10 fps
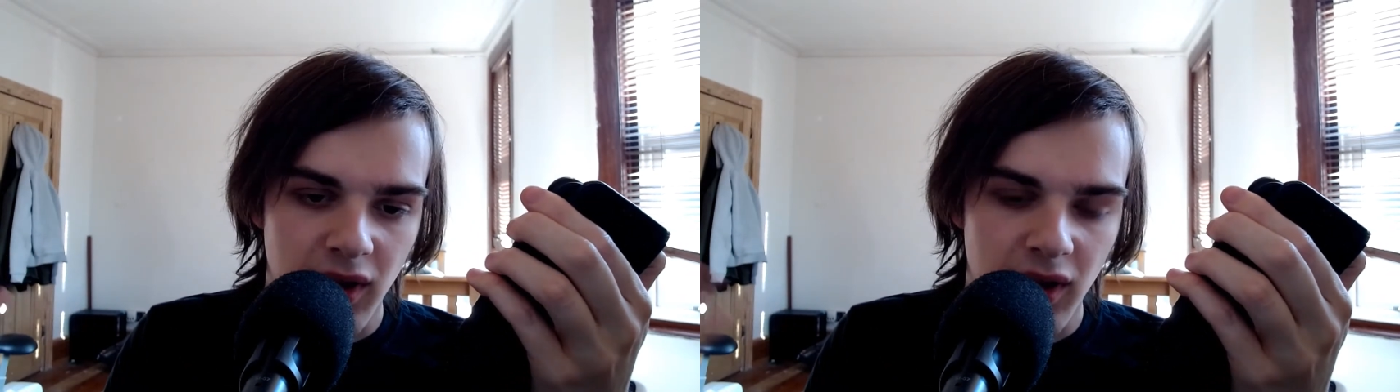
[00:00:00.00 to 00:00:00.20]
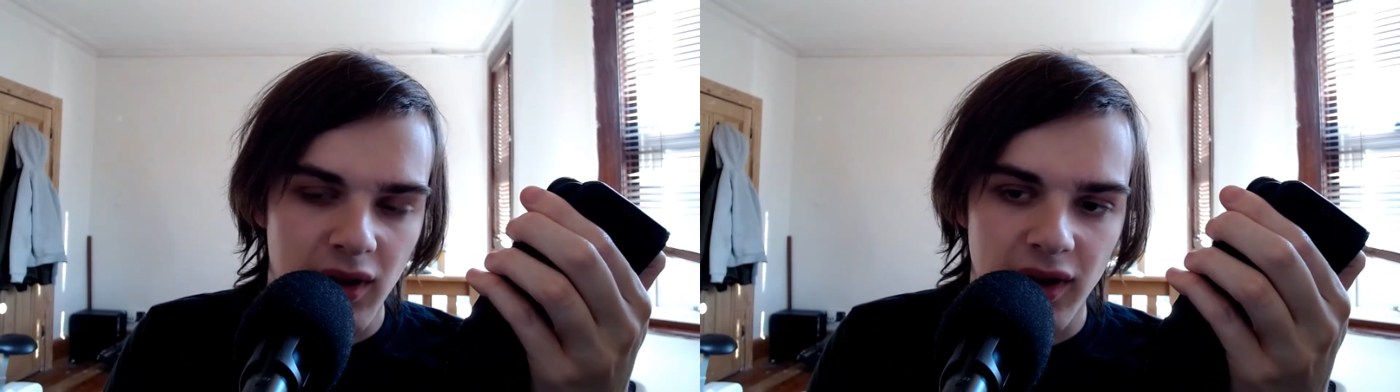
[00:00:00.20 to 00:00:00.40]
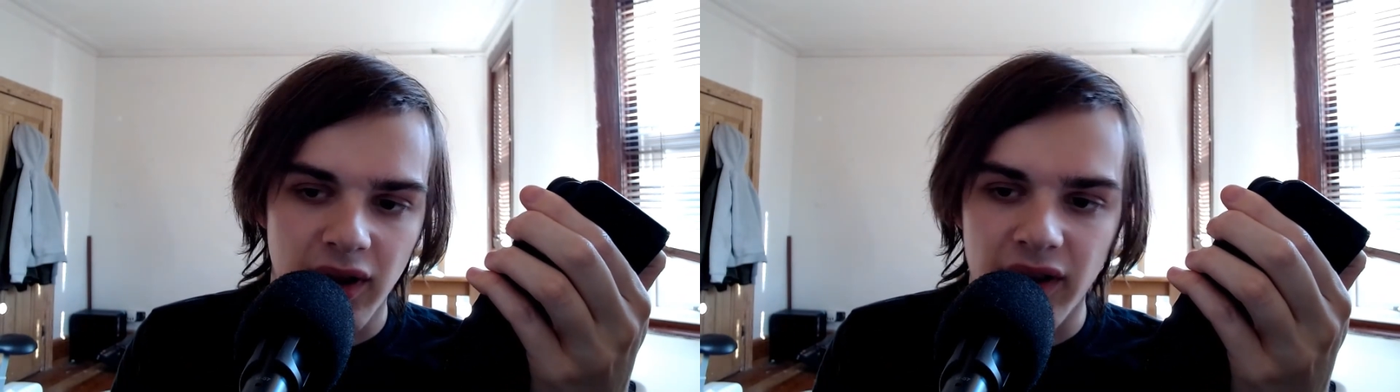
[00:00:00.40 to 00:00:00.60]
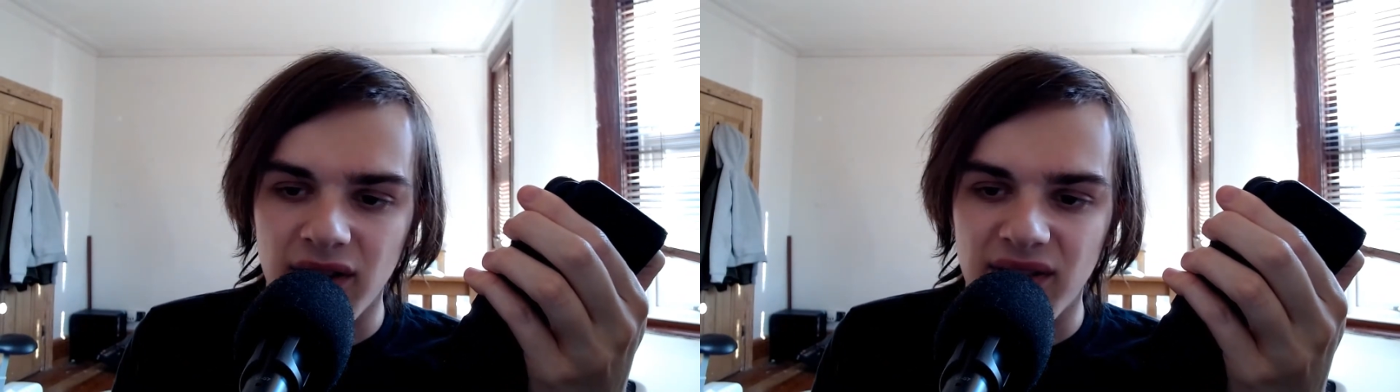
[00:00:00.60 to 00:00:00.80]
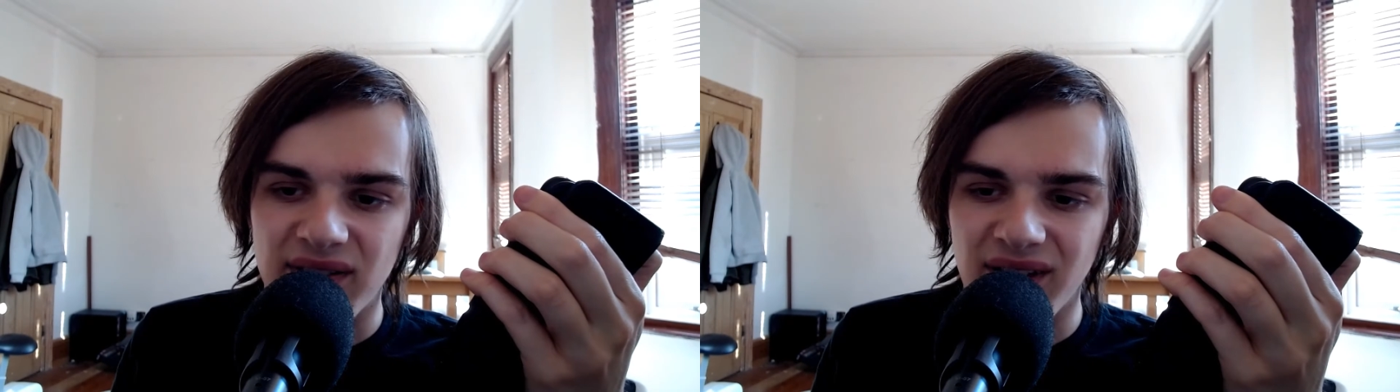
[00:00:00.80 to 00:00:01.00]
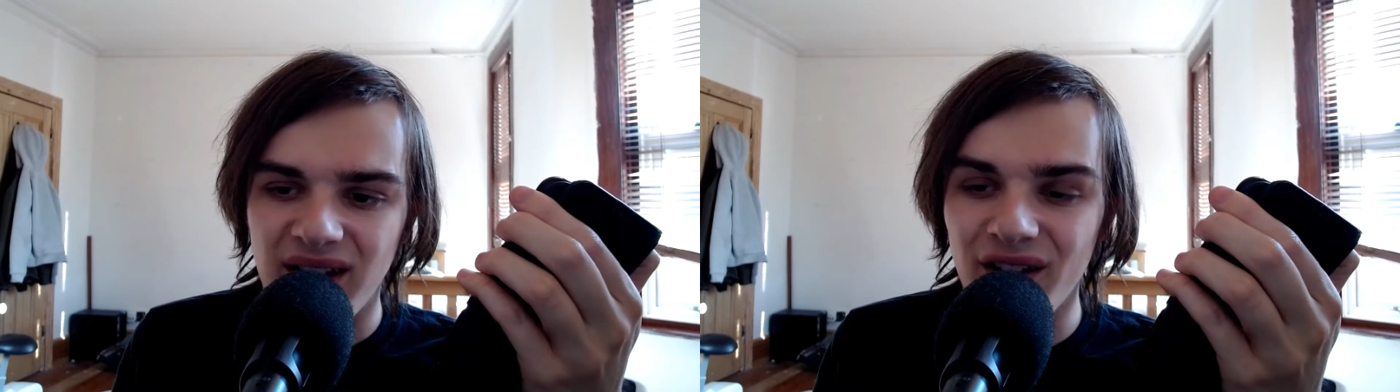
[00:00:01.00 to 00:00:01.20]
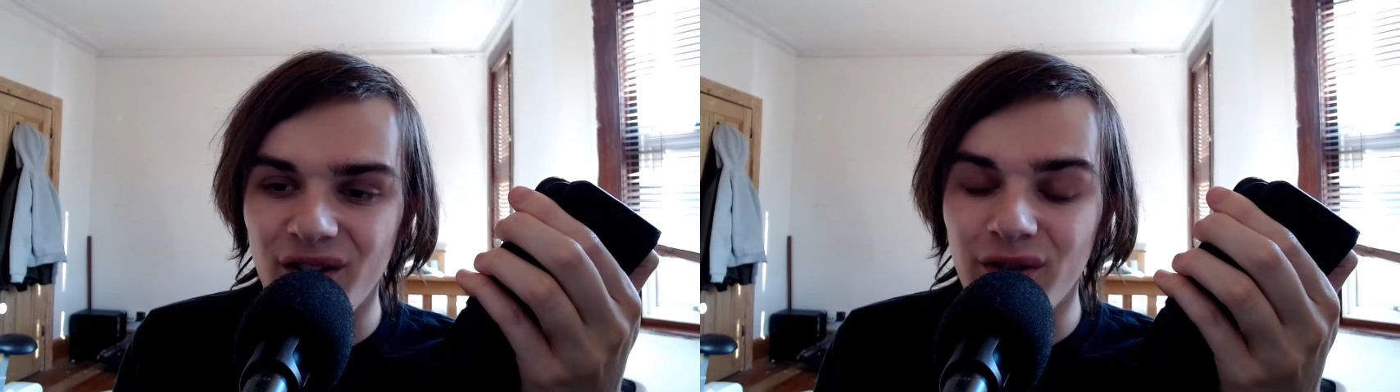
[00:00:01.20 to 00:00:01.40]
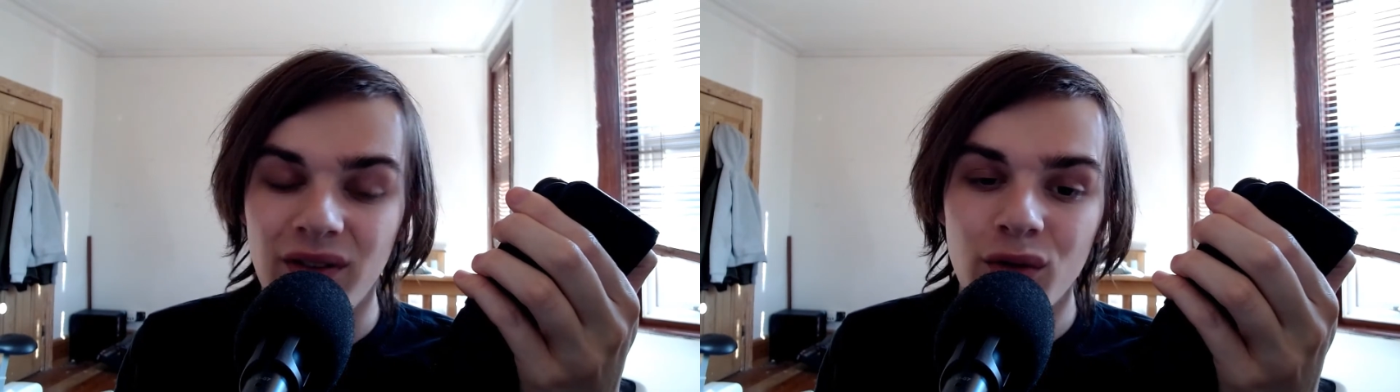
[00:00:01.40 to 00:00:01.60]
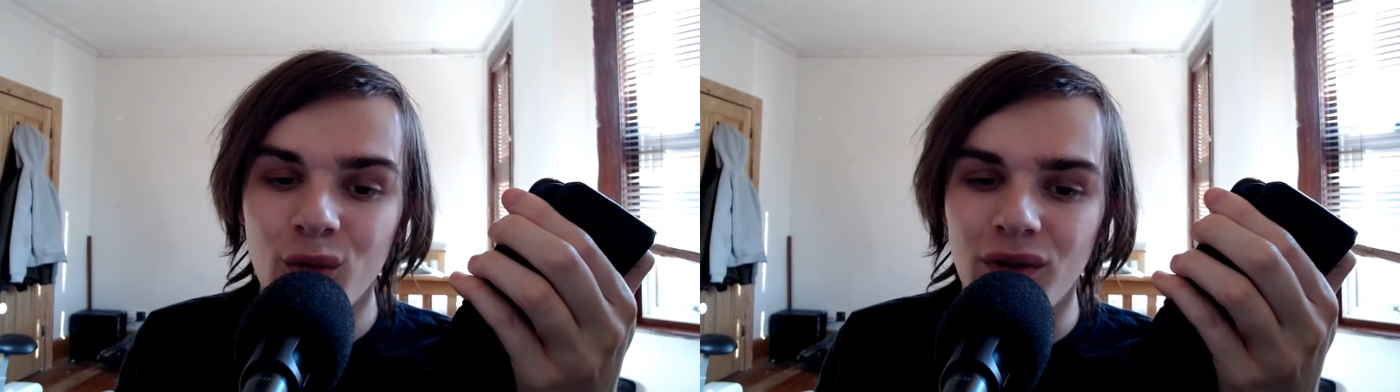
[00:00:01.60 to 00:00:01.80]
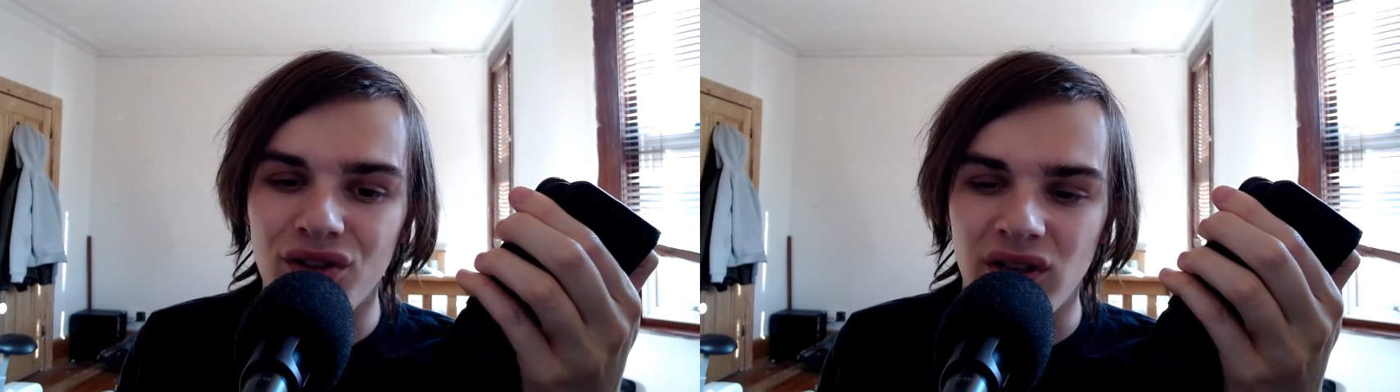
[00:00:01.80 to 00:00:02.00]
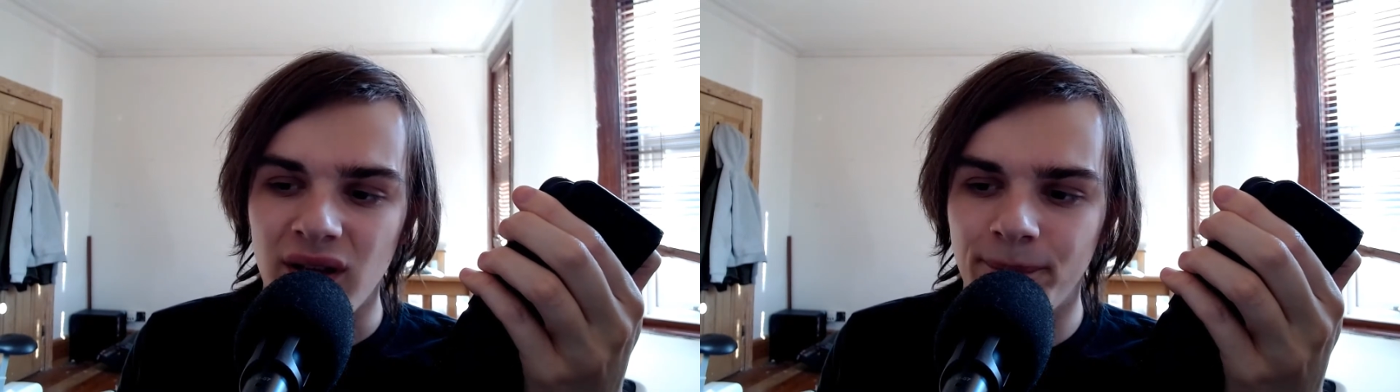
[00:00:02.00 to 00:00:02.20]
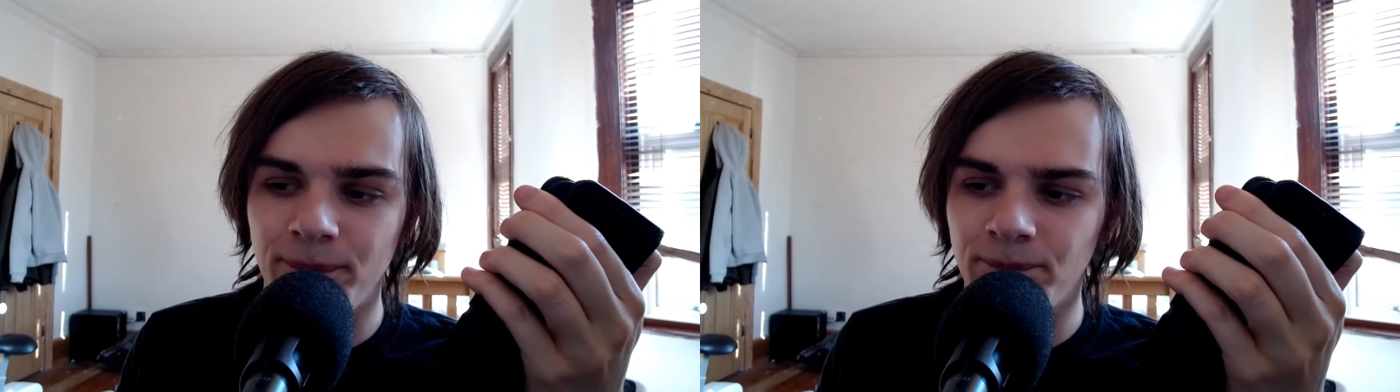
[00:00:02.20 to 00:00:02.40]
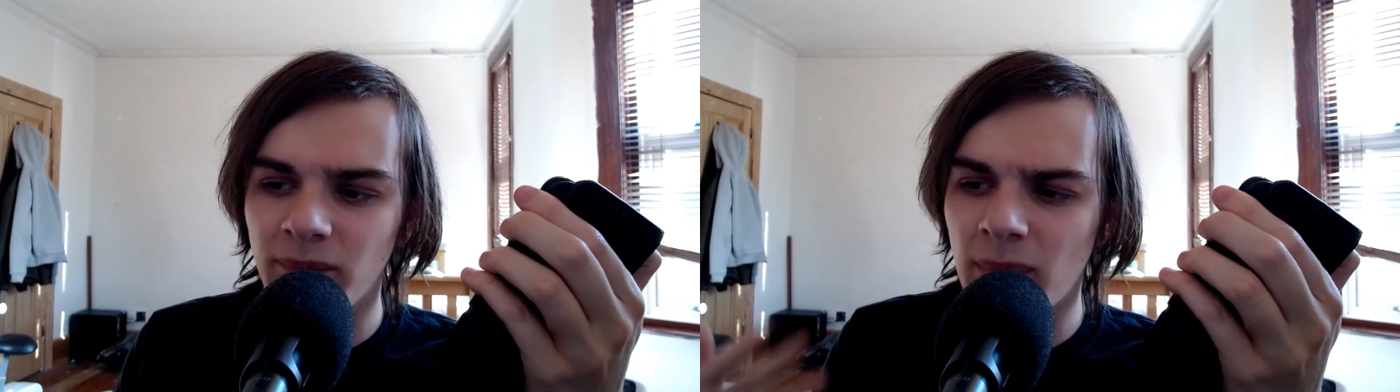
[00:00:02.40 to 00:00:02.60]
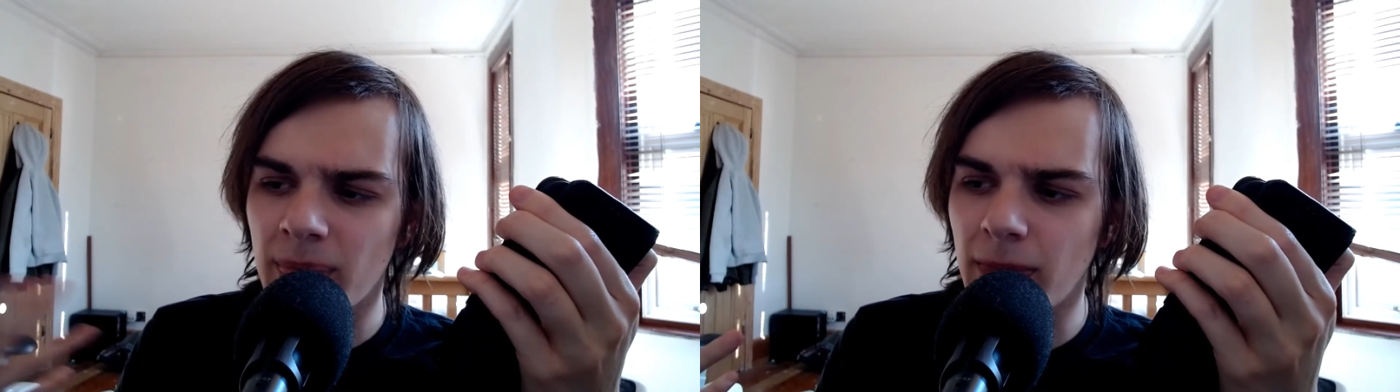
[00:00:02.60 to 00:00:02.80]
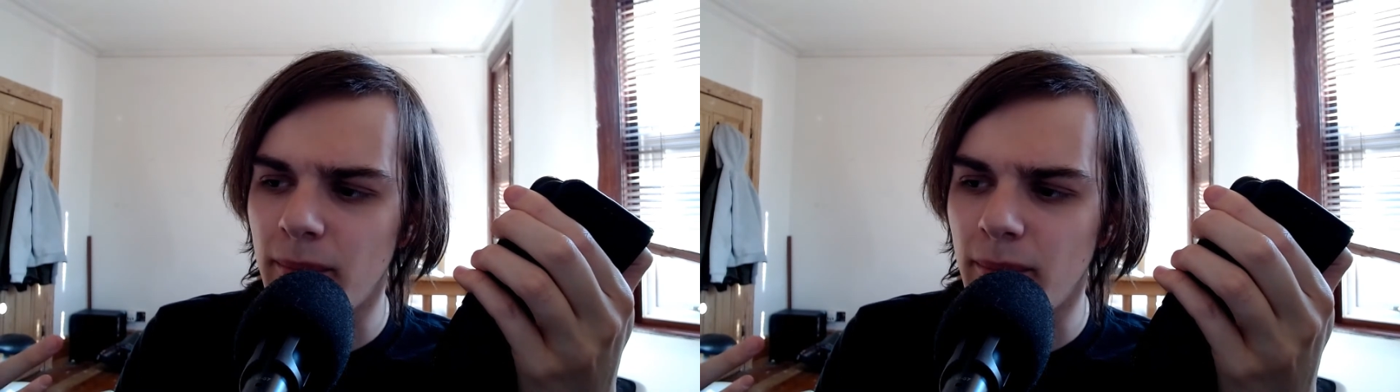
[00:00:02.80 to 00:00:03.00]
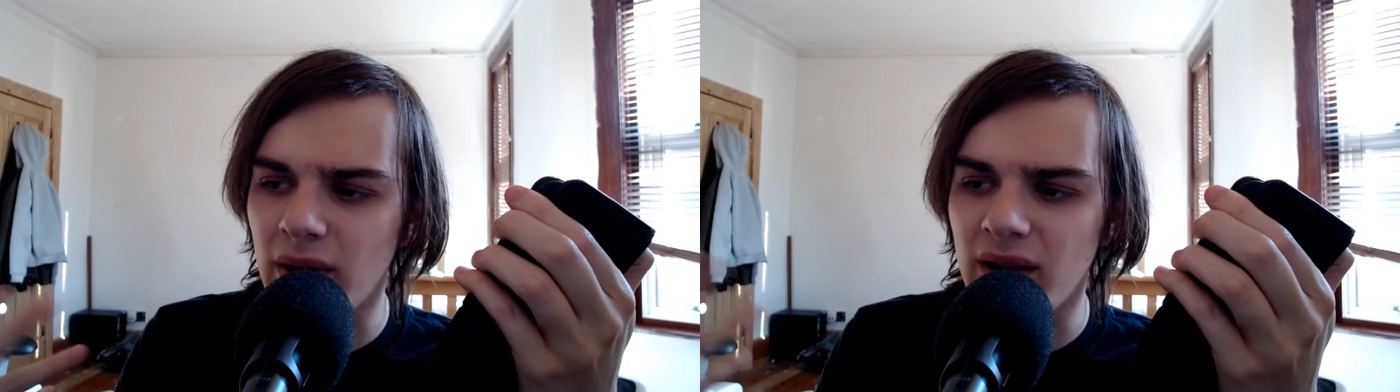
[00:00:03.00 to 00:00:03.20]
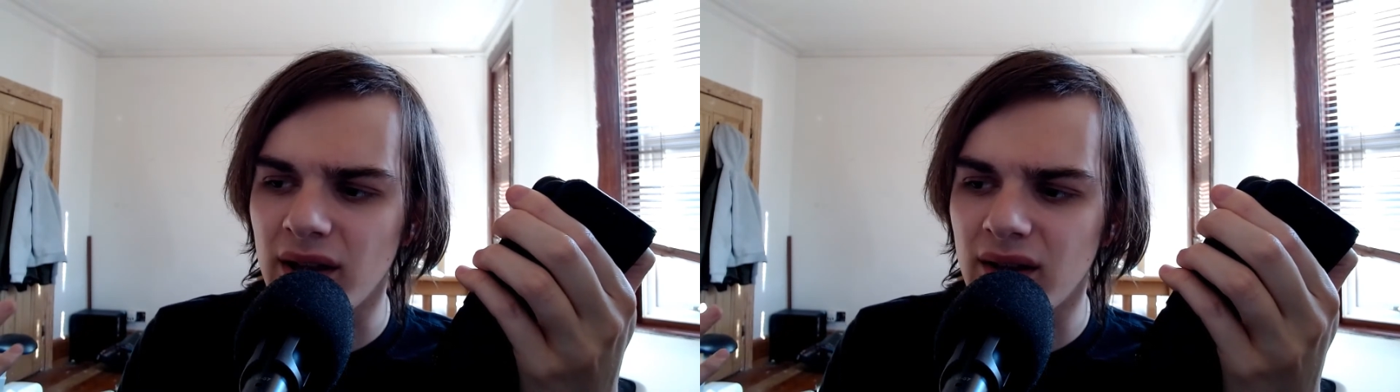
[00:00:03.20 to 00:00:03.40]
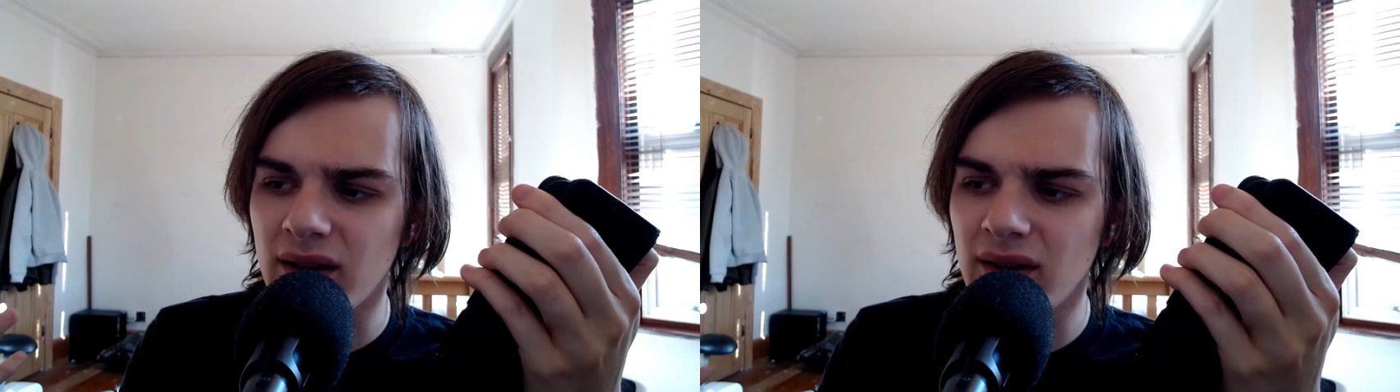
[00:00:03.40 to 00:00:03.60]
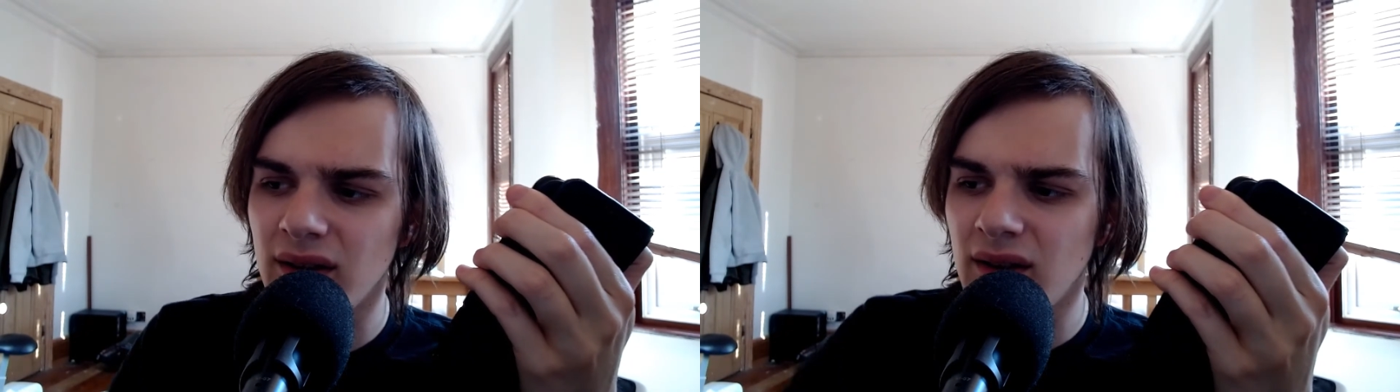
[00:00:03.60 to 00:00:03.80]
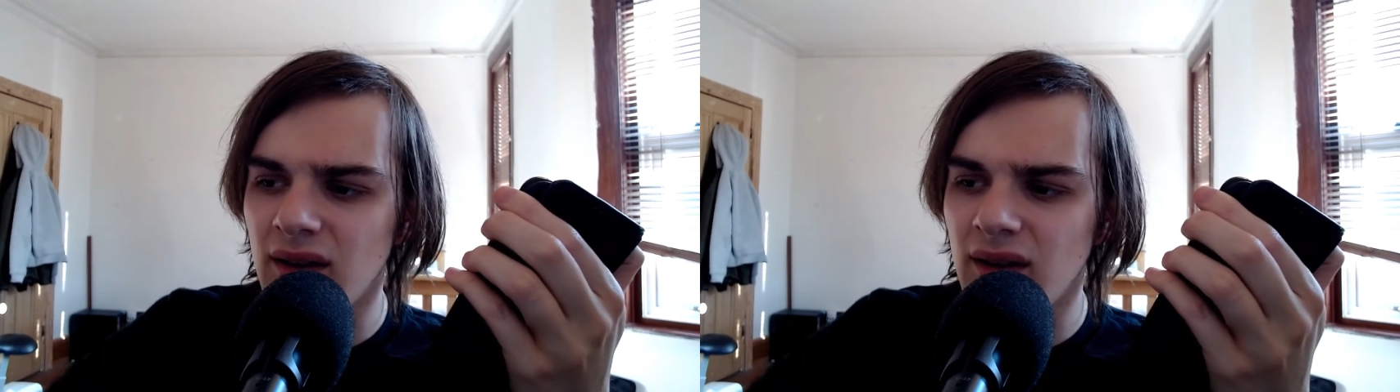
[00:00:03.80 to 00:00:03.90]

Like it's. I know it sounds all legit, but like.